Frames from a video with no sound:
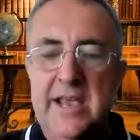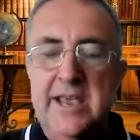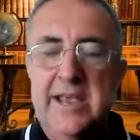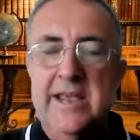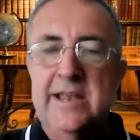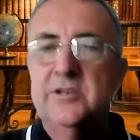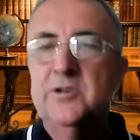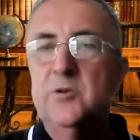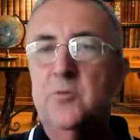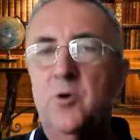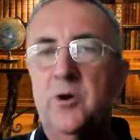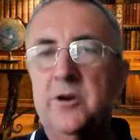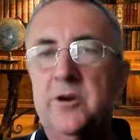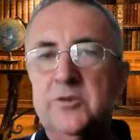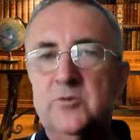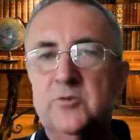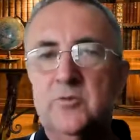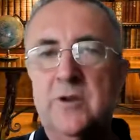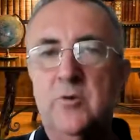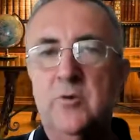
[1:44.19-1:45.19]
into what
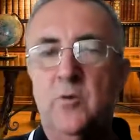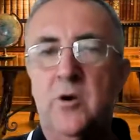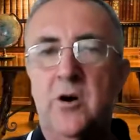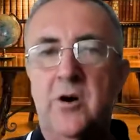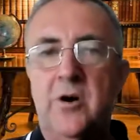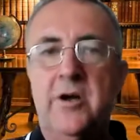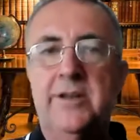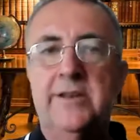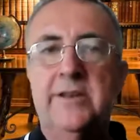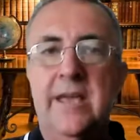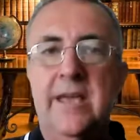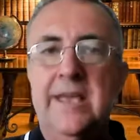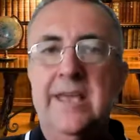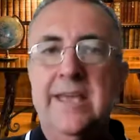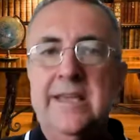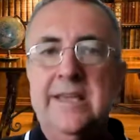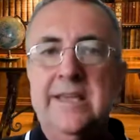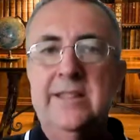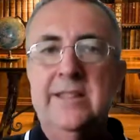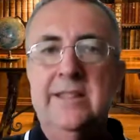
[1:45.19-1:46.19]
is required
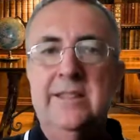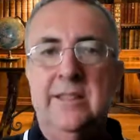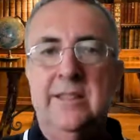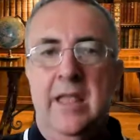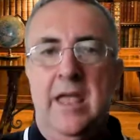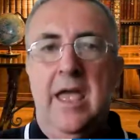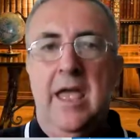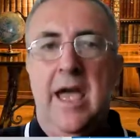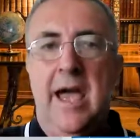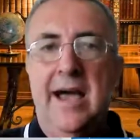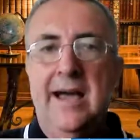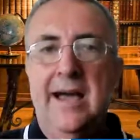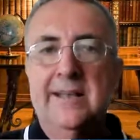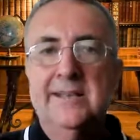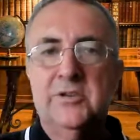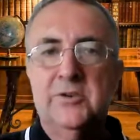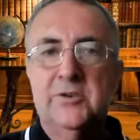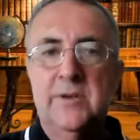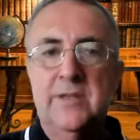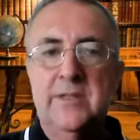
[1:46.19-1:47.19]
in
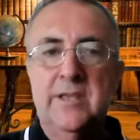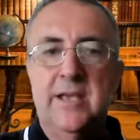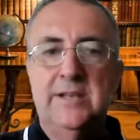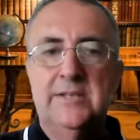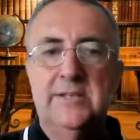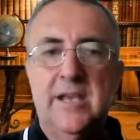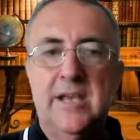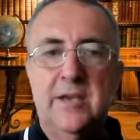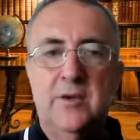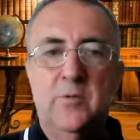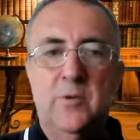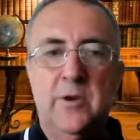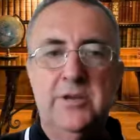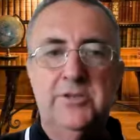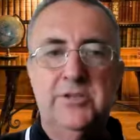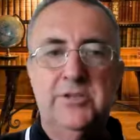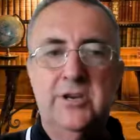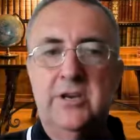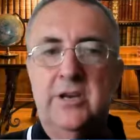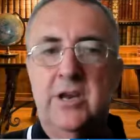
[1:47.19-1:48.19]
answering the essay
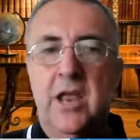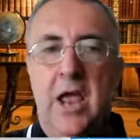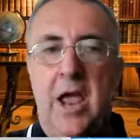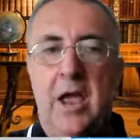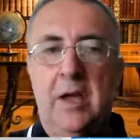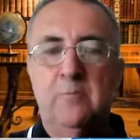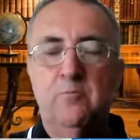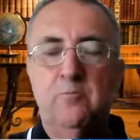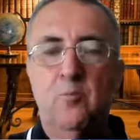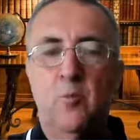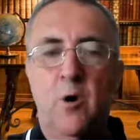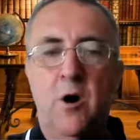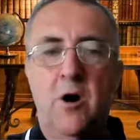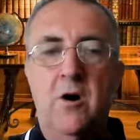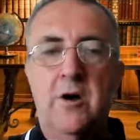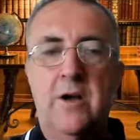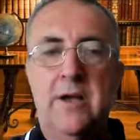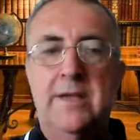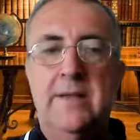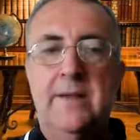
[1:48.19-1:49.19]
question and
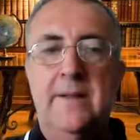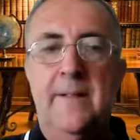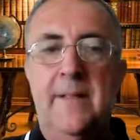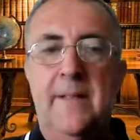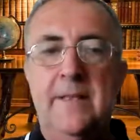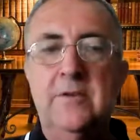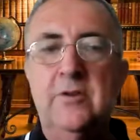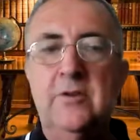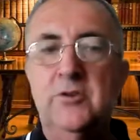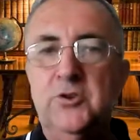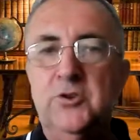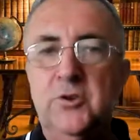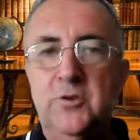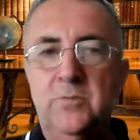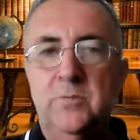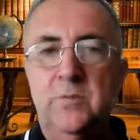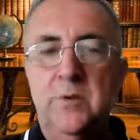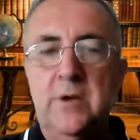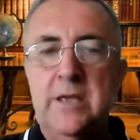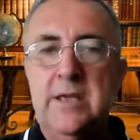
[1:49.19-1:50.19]
why you
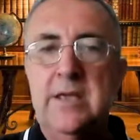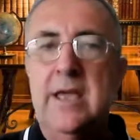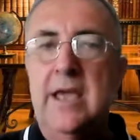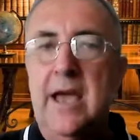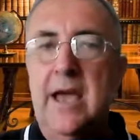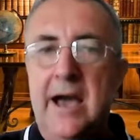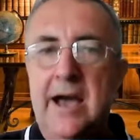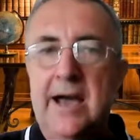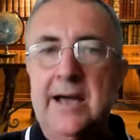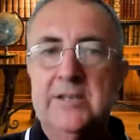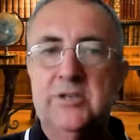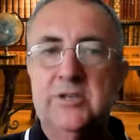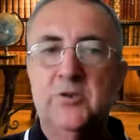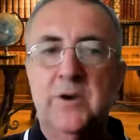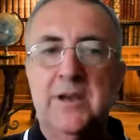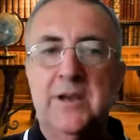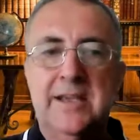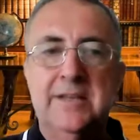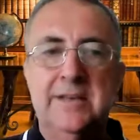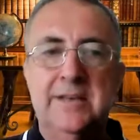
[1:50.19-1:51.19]
should be
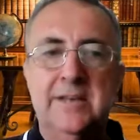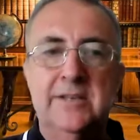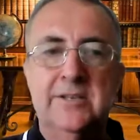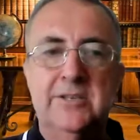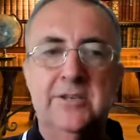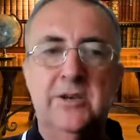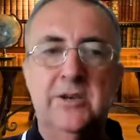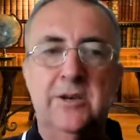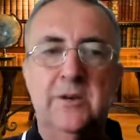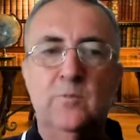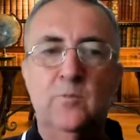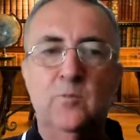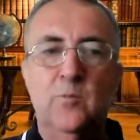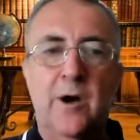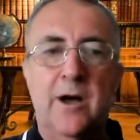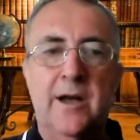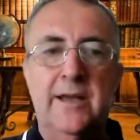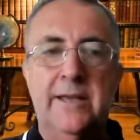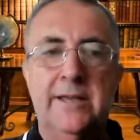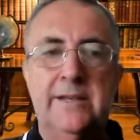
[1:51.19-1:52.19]
answering it in certain
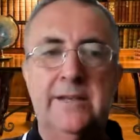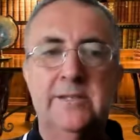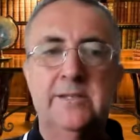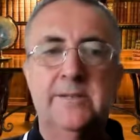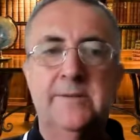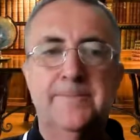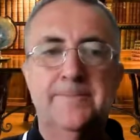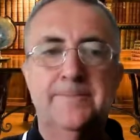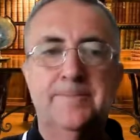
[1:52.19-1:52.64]
ways.